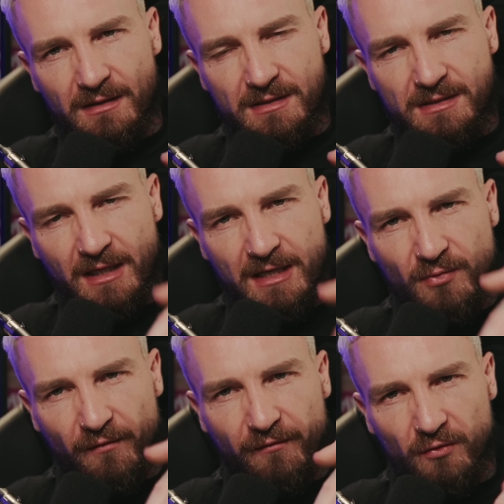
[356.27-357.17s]
to keep
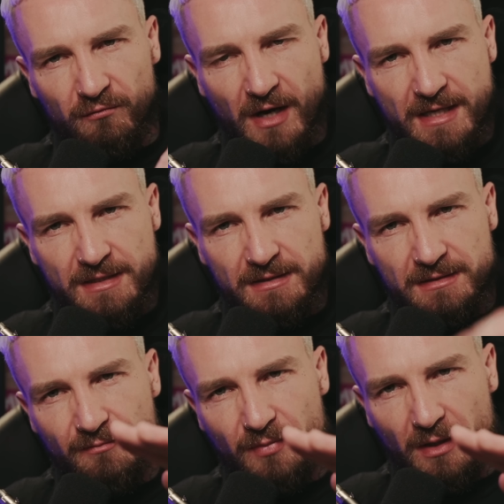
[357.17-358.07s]
your foot
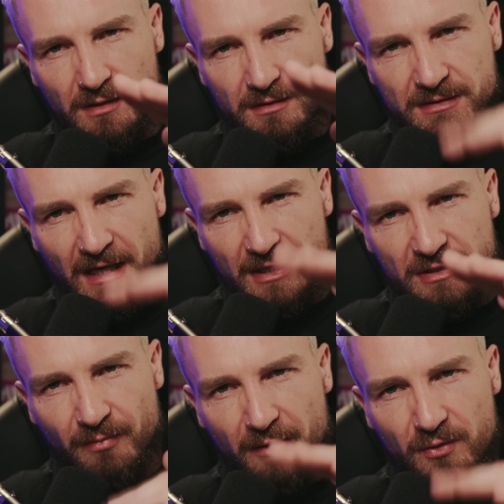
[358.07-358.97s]
raised, but to
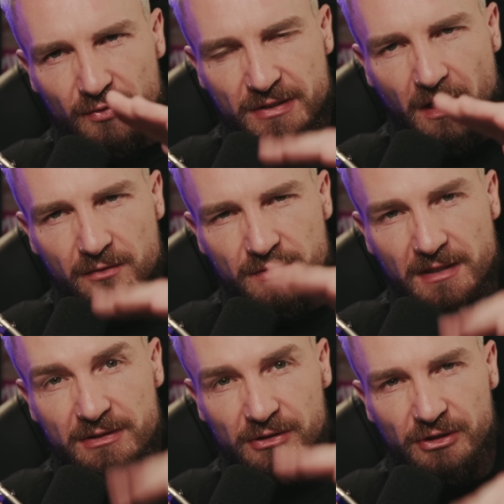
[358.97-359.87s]
actually play with your toes,
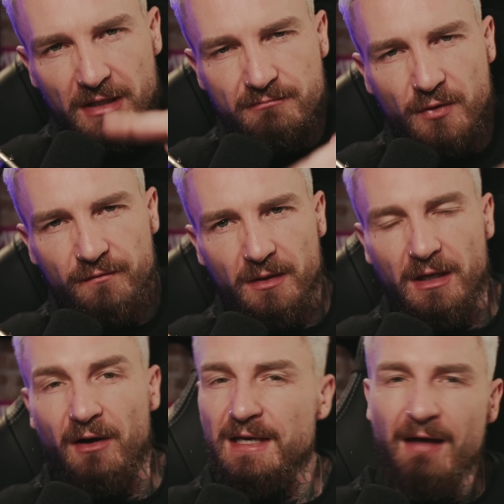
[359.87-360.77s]
that's a shin movement.
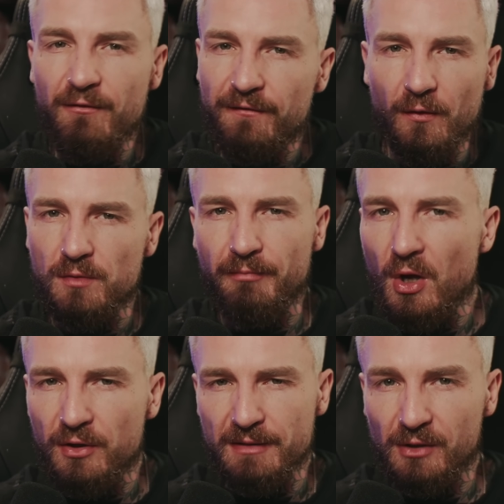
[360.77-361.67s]
I never feel the
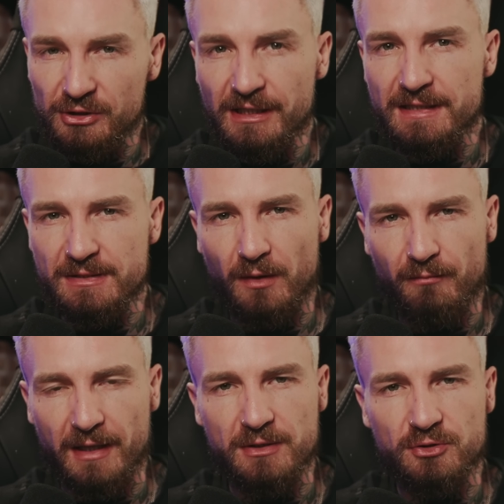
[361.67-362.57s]
burn in my shins when I'm playing the